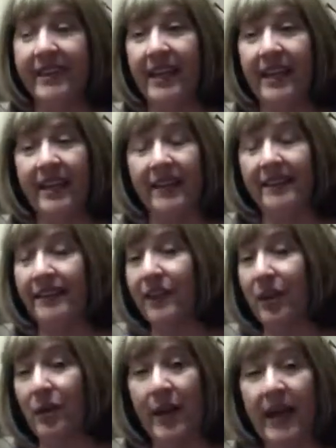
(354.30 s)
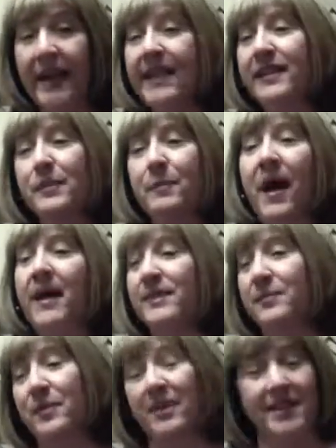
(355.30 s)
Anything's
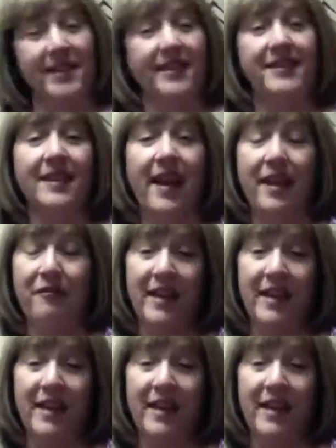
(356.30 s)
possible in this life,